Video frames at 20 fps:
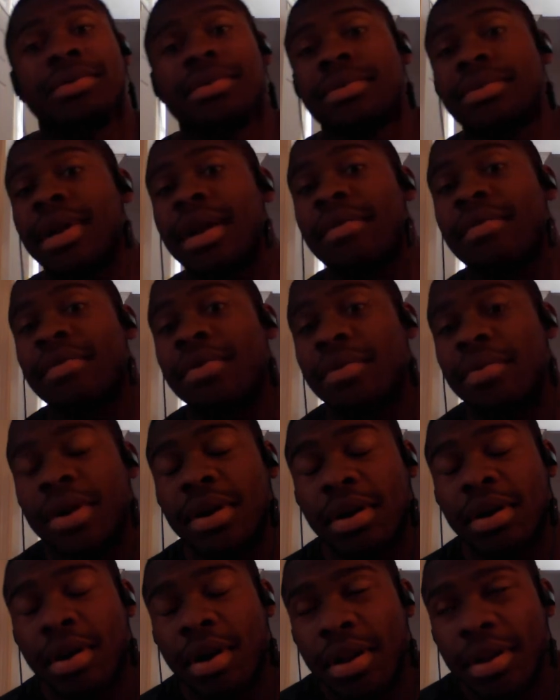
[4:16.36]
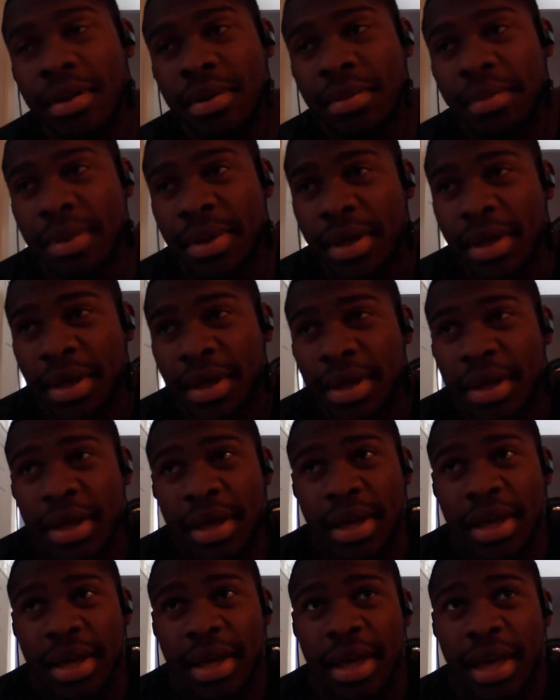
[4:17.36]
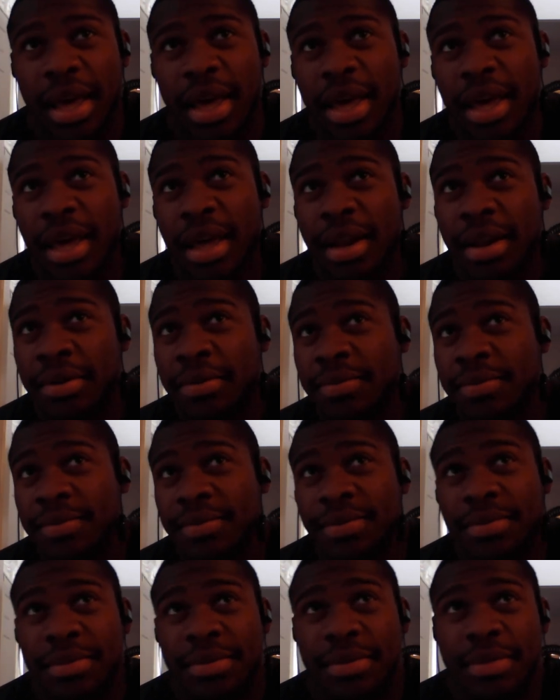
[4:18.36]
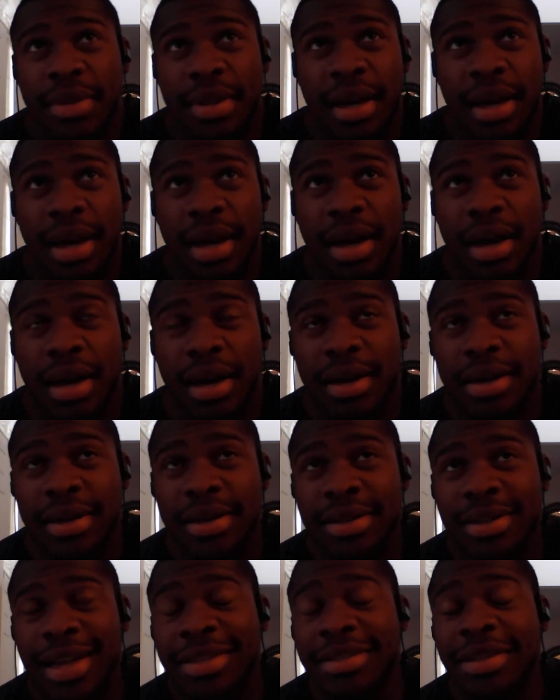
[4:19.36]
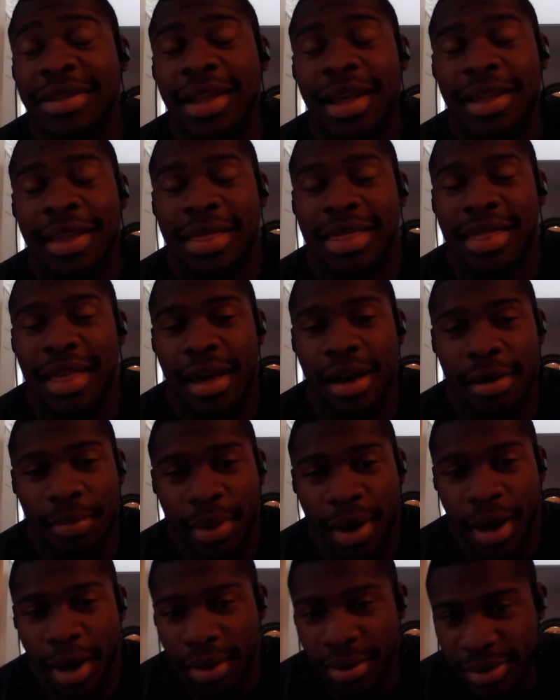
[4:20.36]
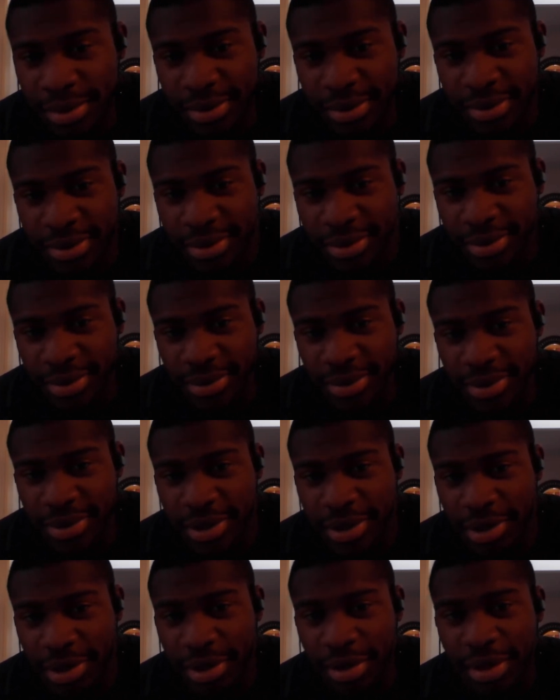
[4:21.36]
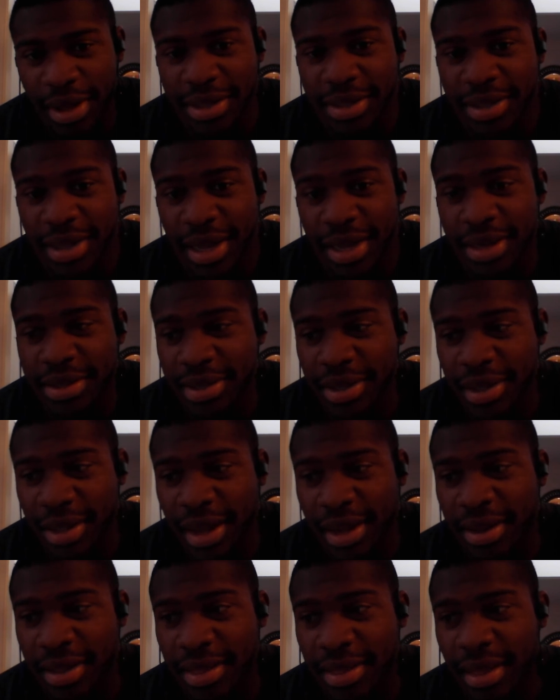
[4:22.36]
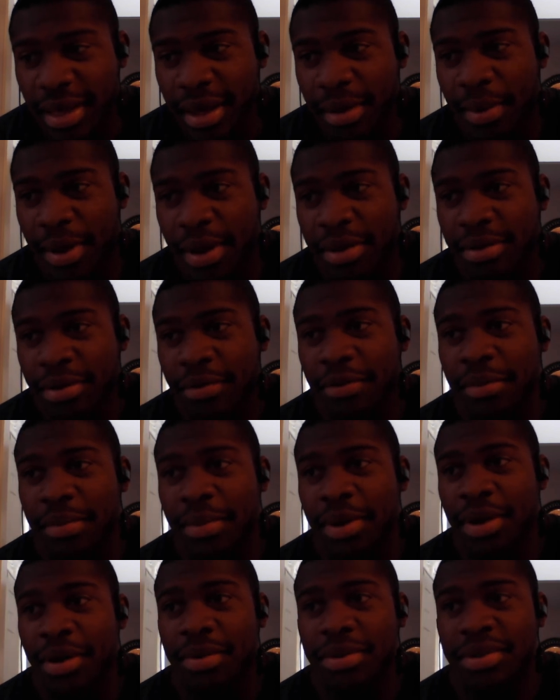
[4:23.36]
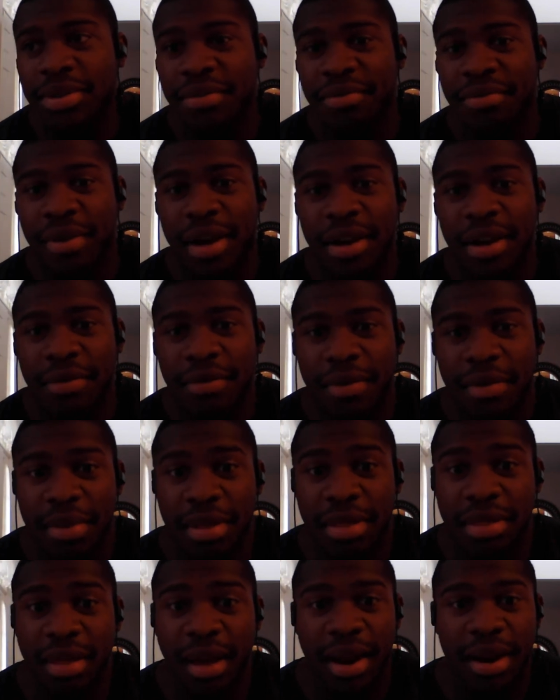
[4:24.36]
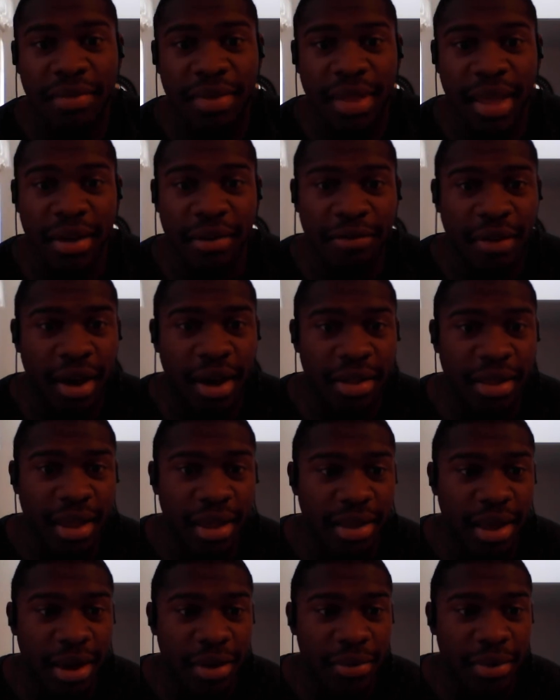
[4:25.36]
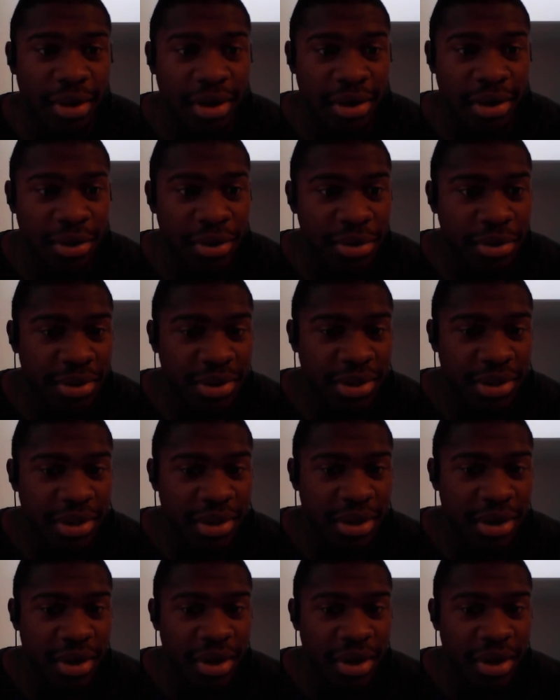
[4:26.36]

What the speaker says: whatever you want to call him. And that's a lot to think about. That is a lot to think about. Doflamingo was afraid of him. He thought if they fought that they would lose.